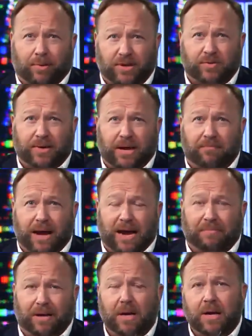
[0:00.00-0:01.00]
prison when we come
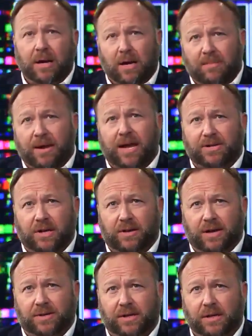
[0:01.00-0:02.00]
back. But let me ask you
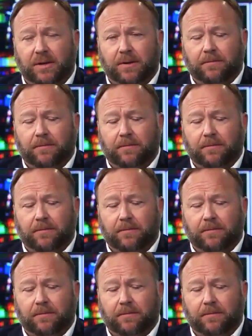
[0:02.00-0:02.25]
this.